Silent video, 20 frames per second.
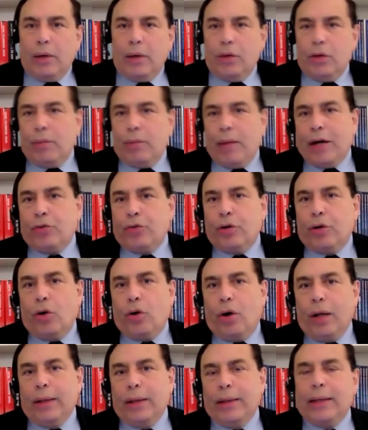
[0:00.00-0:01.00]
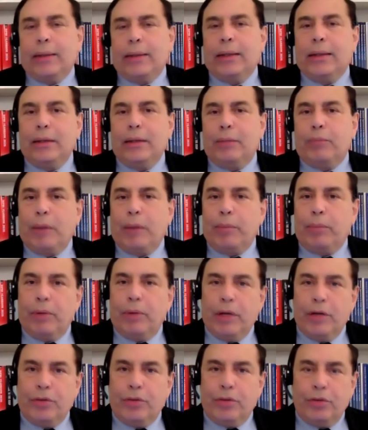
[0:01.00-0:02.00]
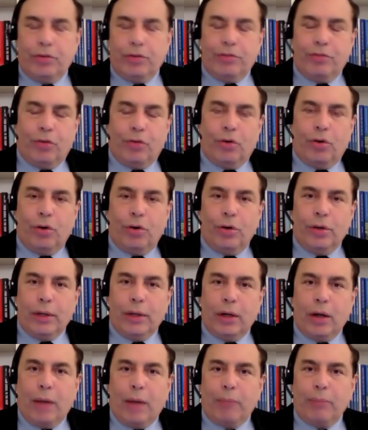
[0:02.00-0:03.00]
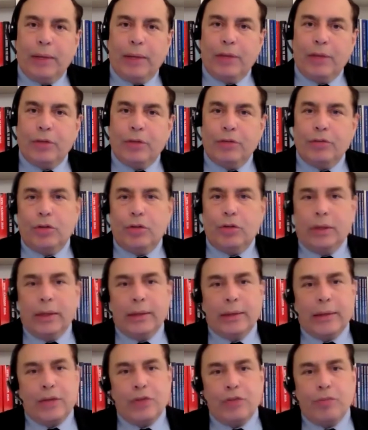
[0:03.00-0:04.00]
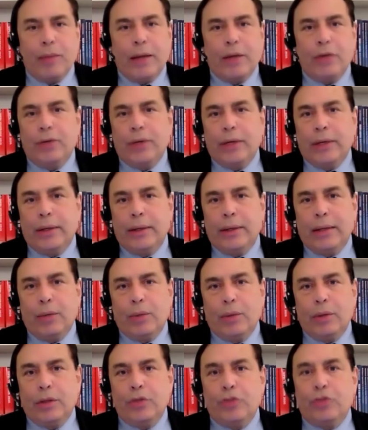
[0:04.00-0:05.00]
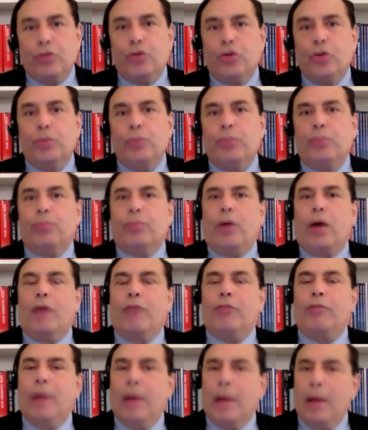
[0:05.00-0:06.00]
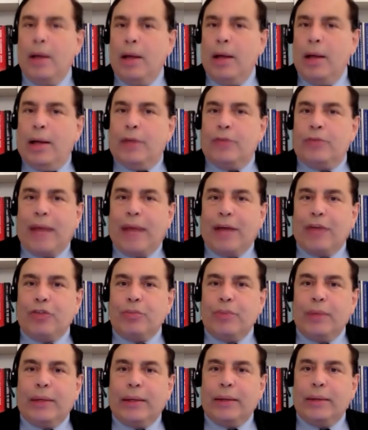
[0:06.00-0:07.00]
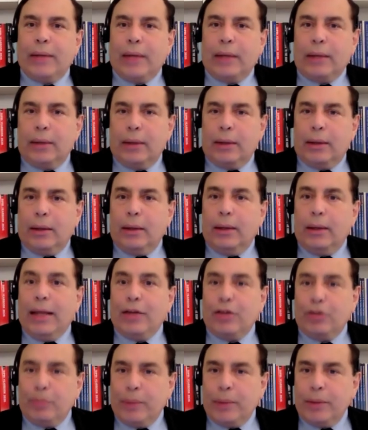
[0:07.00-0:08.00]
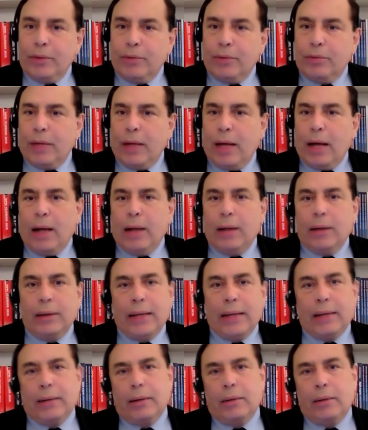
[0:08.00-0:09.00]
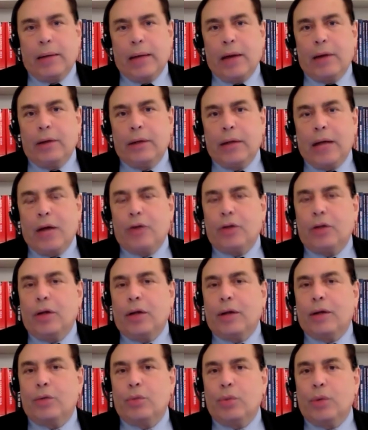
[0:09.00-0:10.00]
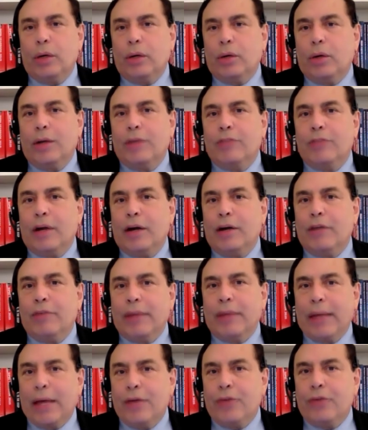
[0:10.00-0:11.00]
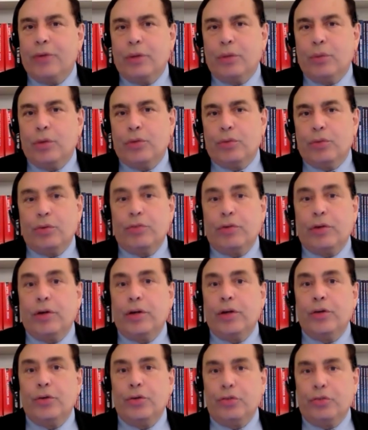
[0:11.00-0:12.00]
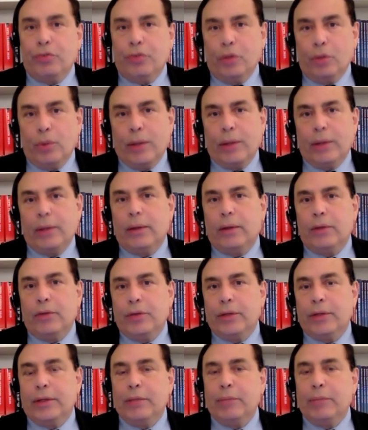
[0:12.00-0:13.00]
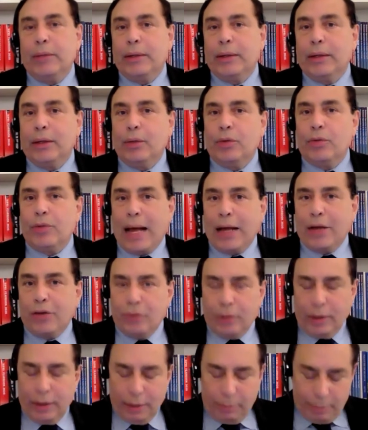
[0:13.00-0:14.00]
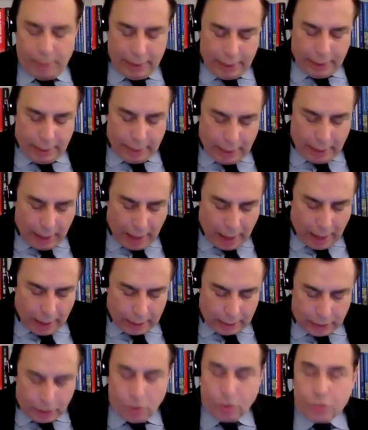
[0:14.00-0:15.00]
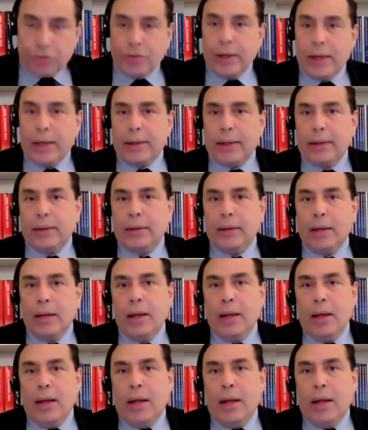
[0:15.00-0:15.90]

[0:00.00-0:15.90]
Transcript: You might recall that in the preparations for the Comprehensive Nuclear Test Ban Treaty, there were these groups of seismic and technical experts that carried out a lot of work on verification, which was very useful when the CTBT was actually being negotiated.